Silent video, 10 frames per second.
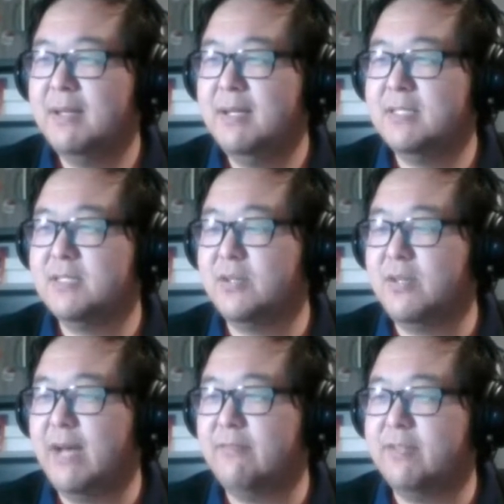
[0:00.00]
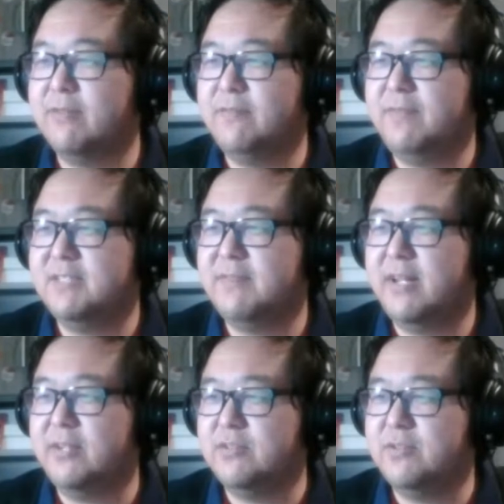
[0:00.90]
So you have the different face
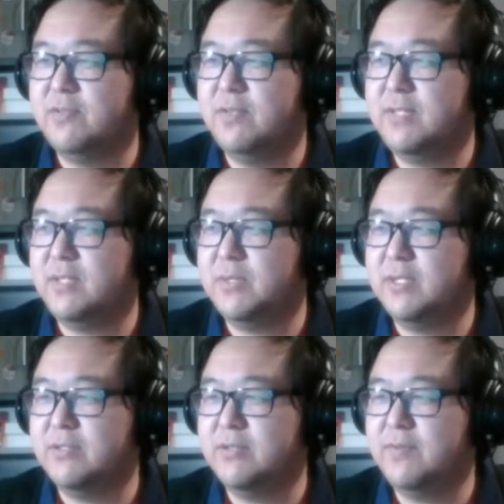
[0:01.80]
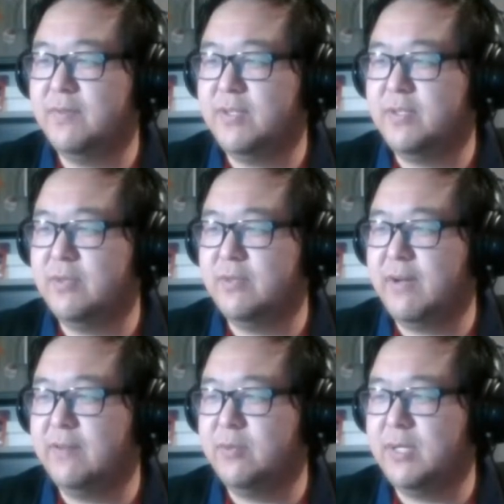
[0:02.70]
values: 250, 150,
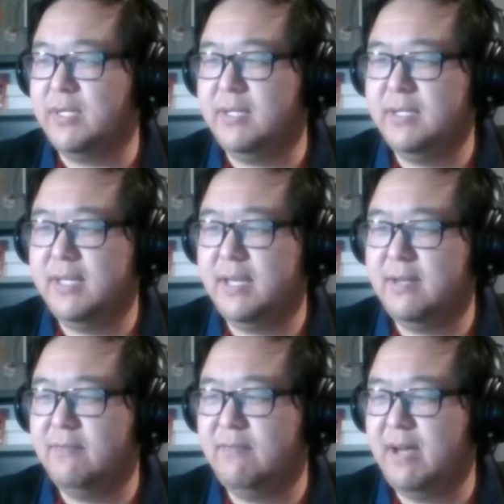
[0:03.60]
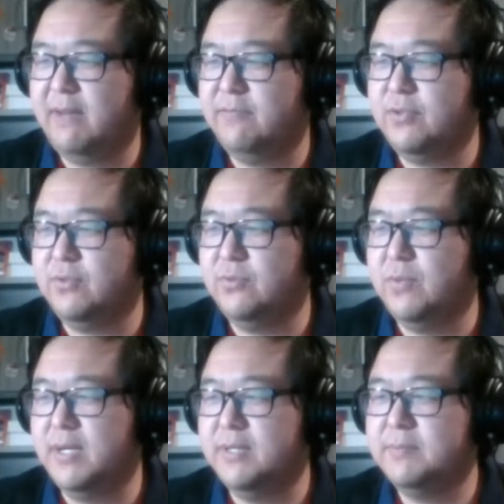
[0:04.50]
25, 20, 10, 5, 2,
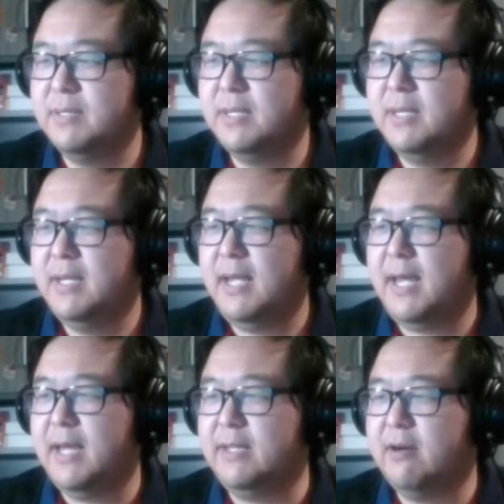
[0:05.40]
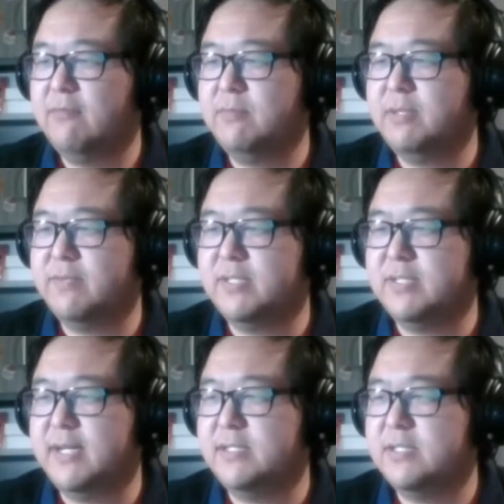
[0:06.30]
1, and they are from different
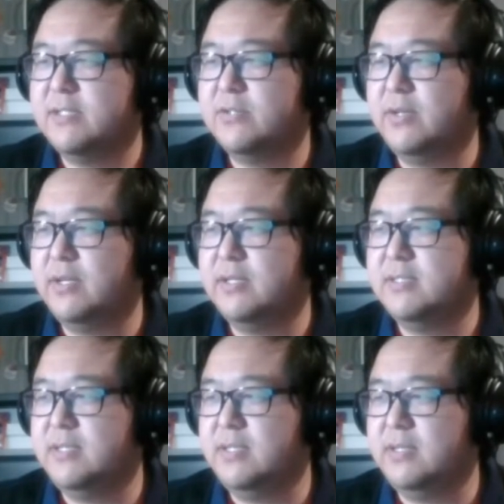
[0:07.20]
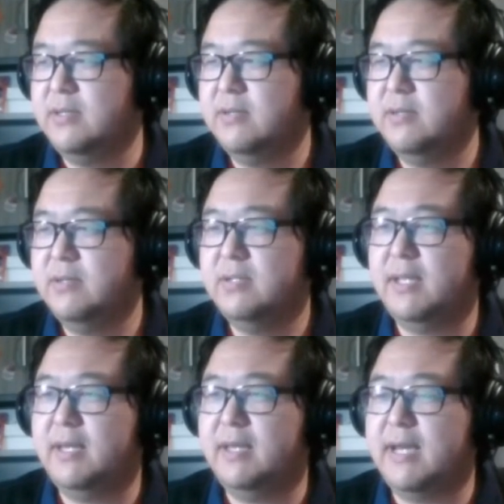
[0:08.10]
sets. So you can see
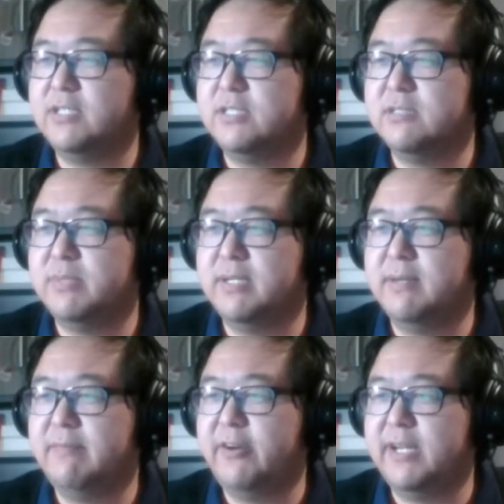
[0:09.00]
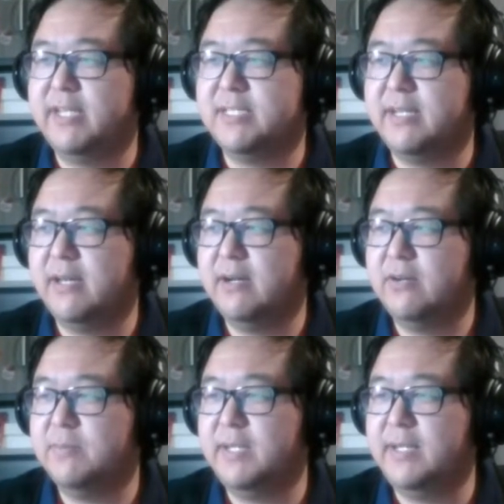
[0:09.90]
they actually split it up very nicely here.
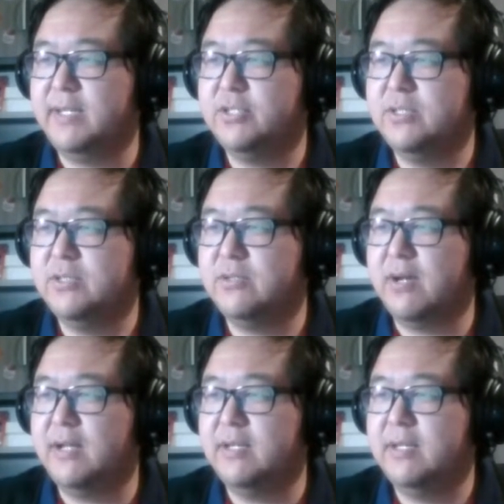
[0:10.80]
Cryptid Nations, you got